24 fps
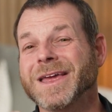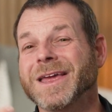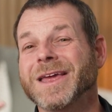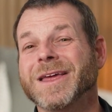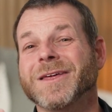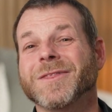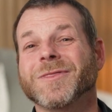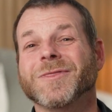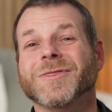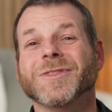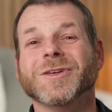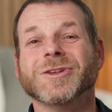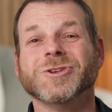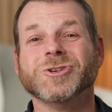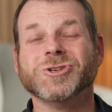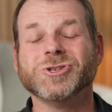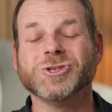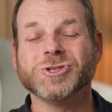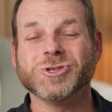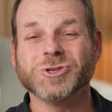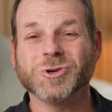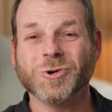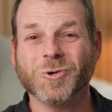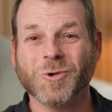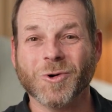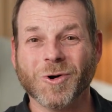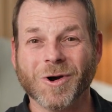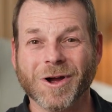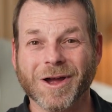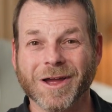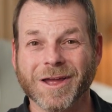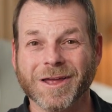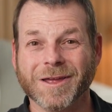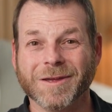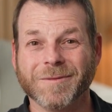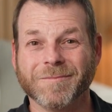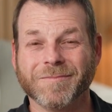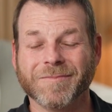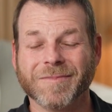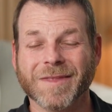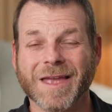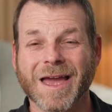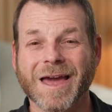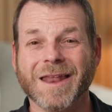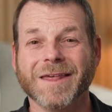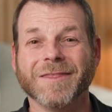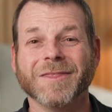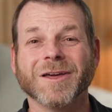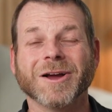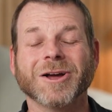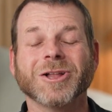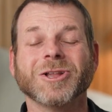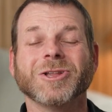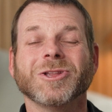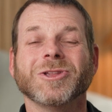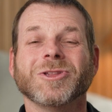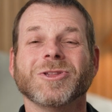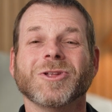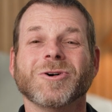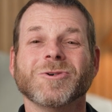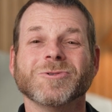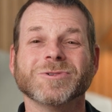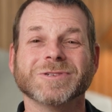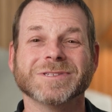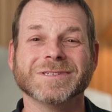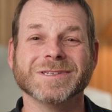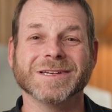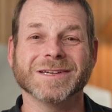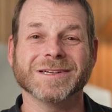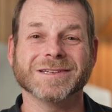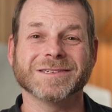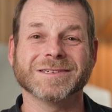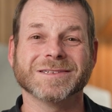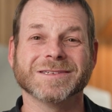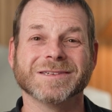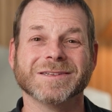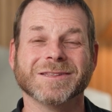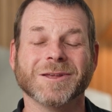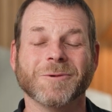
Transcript: in the joy and in the closeness